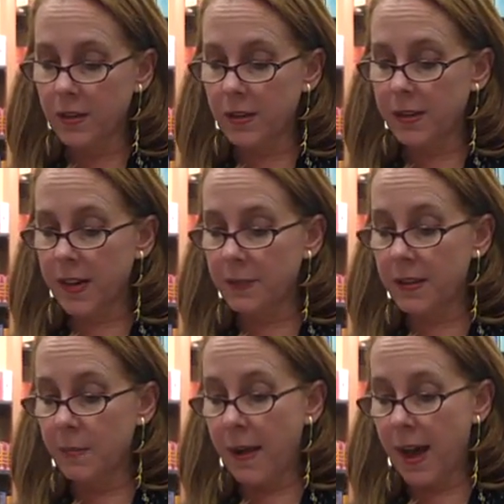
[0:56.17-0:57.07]
She
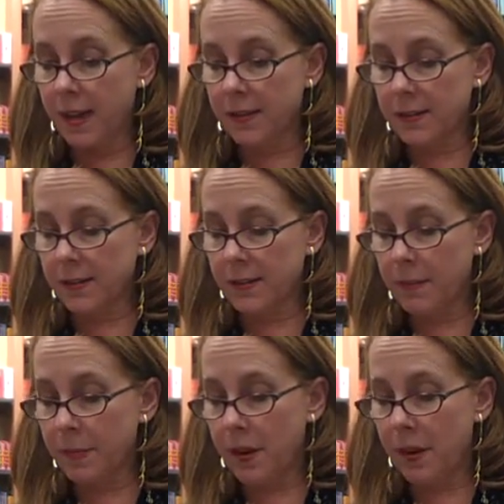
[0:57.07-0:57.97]
examined the backs,
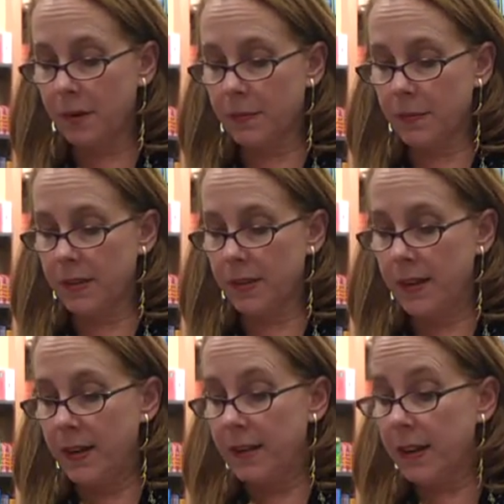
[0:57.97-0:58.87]
the palms.
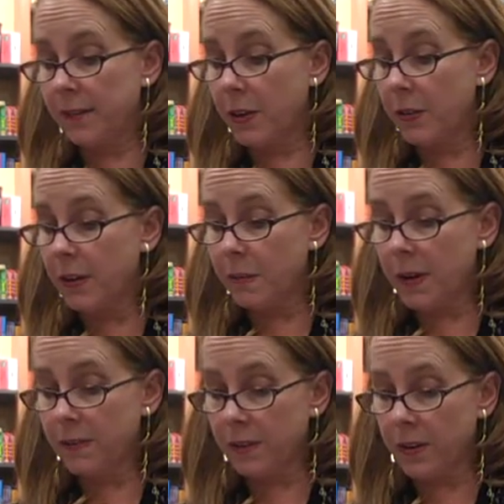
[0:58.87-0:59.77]
They floated
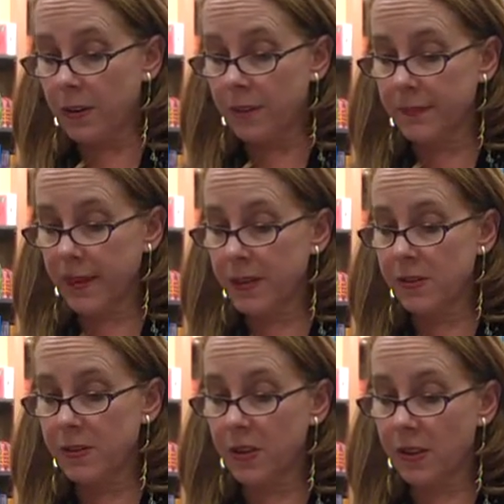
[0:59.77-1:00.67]
above her,
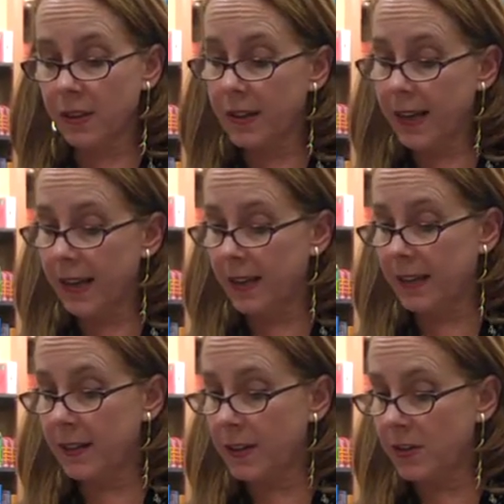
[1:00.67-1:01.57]
as starkly
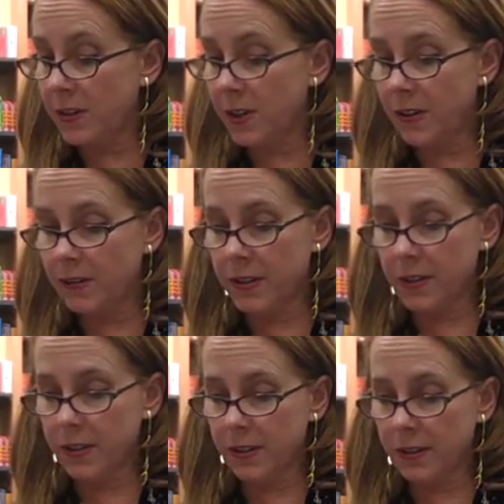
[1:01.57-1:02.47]
alien as
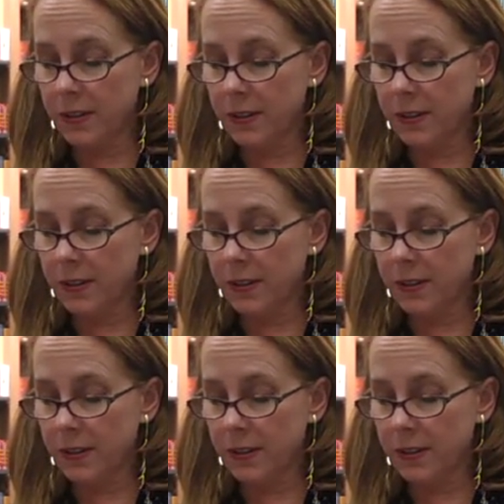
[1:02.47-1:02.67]
starfish.